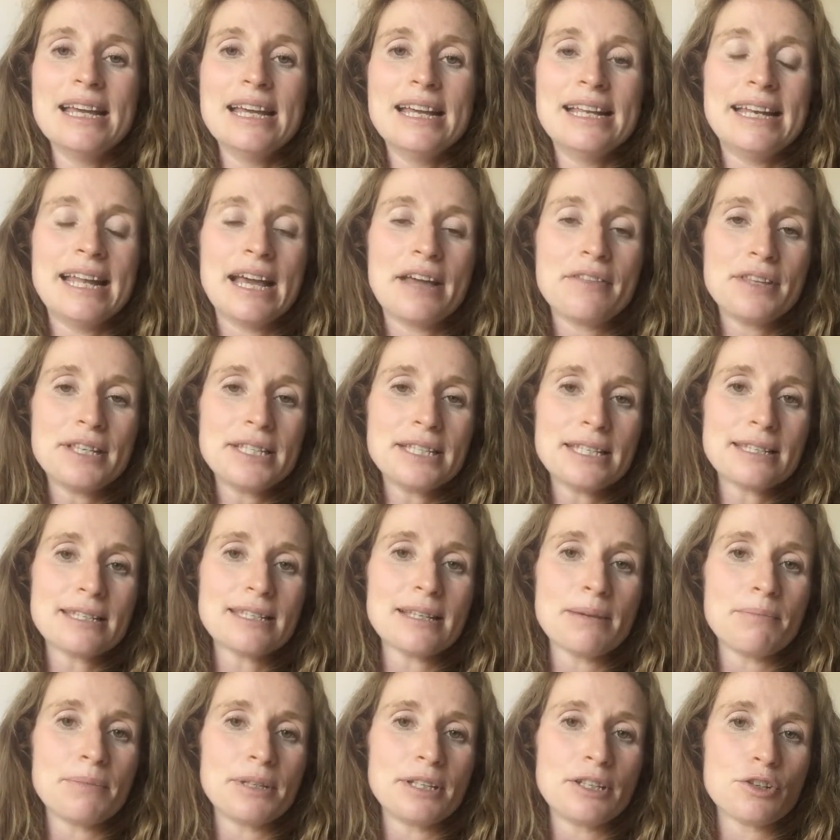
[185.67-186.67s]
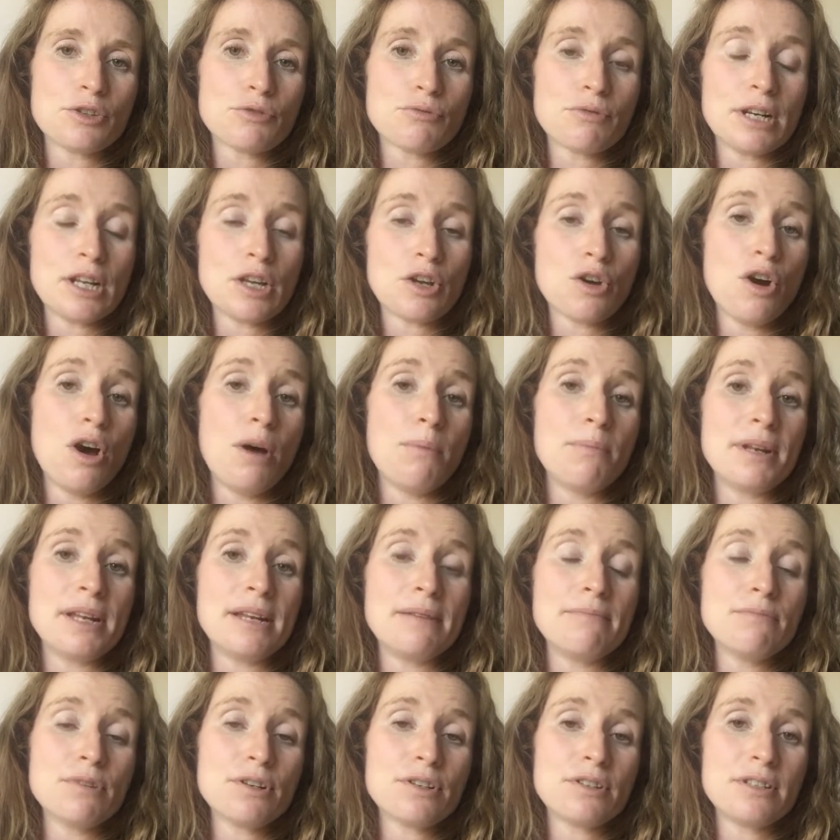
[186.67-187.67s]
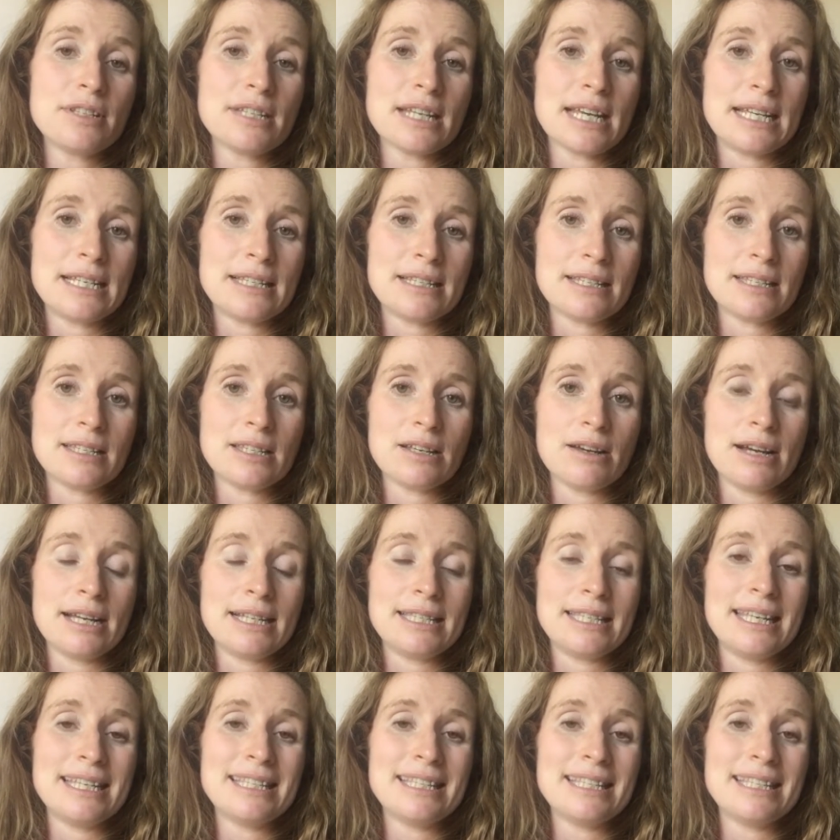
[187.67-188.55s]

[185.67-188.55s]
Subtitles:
Now, this is something that's really common in modern day society.